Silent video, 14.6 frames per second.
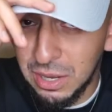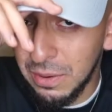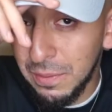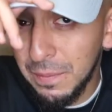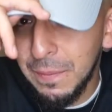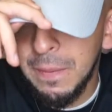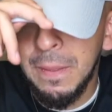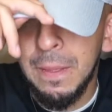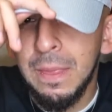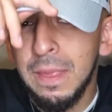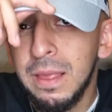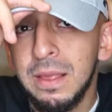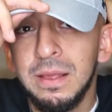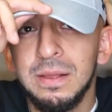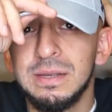out.
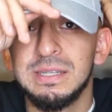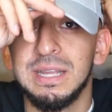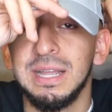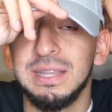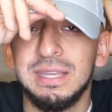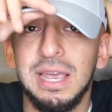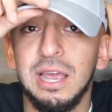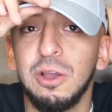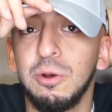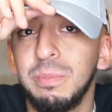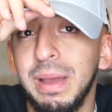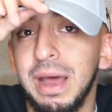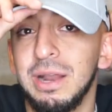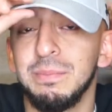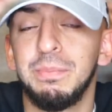San Diego
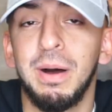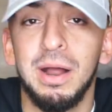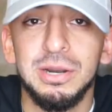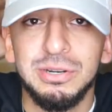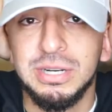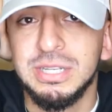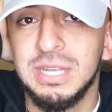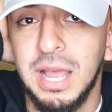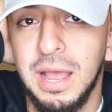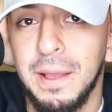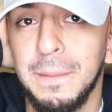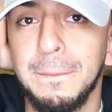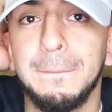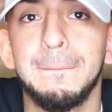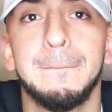Padres hat.
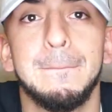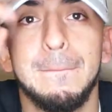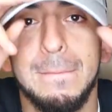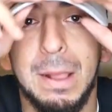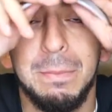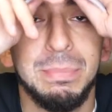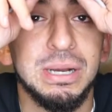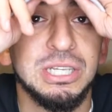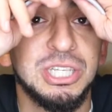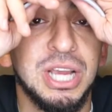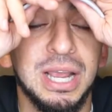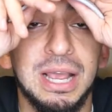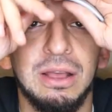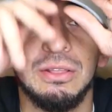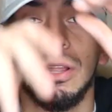But
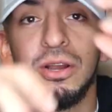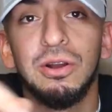check out the